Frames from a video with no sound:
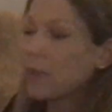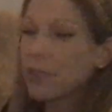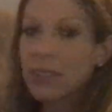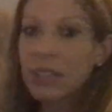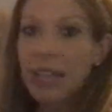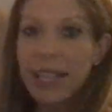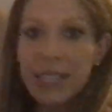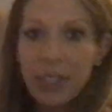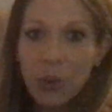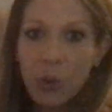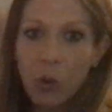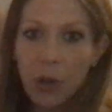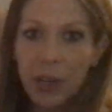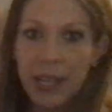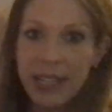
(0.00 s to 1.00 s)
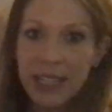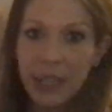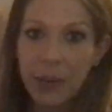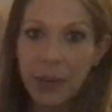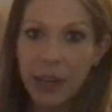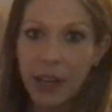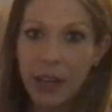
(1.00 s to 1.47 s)
There's lots of coordinates
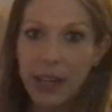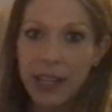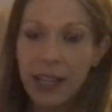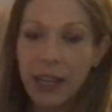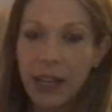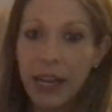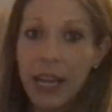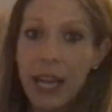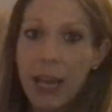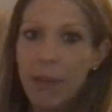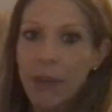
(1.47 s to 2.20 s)
going on here,